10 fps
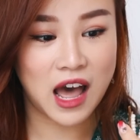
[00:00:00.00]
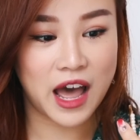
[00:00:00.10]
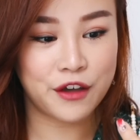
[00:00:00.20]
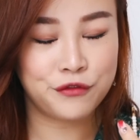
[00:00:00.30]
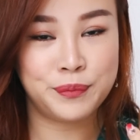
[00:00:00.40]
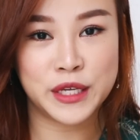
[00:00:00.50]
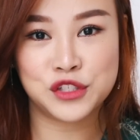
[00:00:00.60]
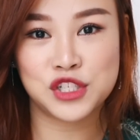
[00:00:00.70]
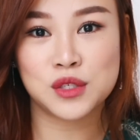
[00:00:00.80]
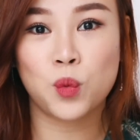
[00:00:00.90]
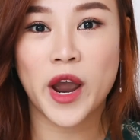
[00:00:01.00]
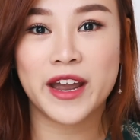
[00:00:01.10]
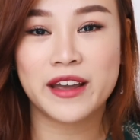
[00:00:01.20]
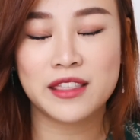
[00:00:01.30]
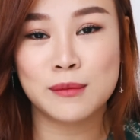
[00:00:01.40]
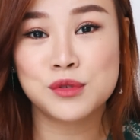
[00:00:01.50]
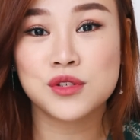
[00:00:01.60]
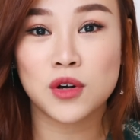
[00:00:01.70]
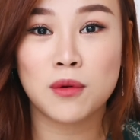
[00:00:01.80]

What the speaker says: I've been just wearing them so